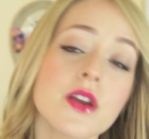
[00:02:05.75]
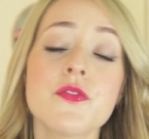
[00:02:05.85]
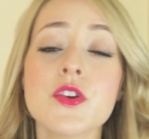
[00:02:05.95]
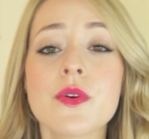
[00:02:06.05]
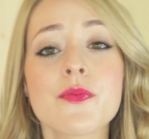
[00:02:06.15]
A
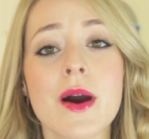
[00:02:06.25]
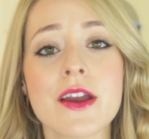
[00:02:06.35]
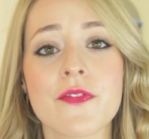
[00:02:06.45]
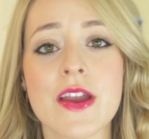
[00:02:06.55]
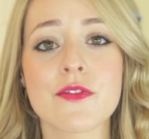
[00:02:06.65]
few of
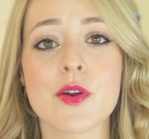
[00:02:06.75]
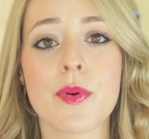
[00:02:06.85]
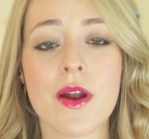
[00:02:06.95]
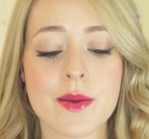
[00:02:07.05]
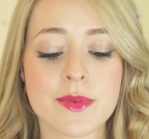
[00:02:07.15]
my favourite
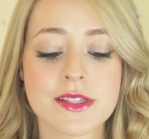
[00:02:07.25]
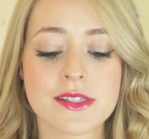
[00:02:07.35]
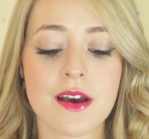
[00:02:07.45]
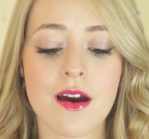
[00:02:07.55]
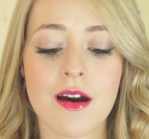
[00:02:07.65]

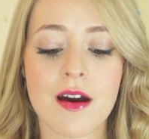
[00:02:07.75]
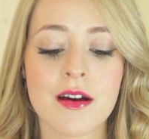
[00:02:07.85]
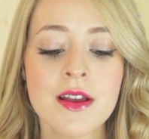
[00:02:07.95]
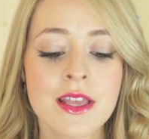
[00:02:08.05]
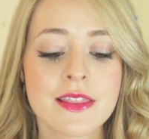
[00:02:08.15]
primers
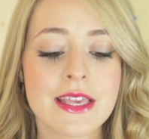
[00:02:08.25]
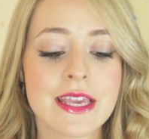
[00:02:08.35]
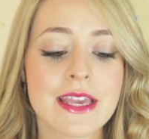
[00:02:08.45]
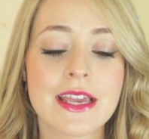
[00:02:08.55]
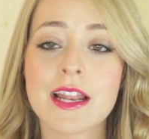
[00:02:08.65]
are
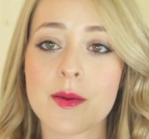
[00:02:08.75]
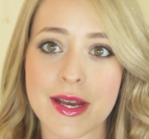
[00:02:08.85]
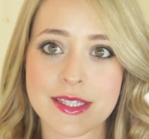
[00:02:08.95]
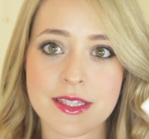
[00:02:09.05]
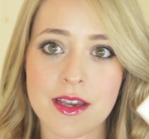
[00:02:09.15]
the
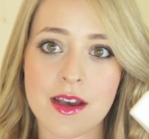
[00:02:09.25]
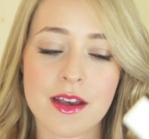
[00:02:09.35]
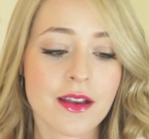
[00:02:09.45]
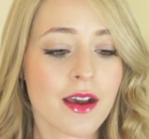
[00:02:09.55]
Illamasqua,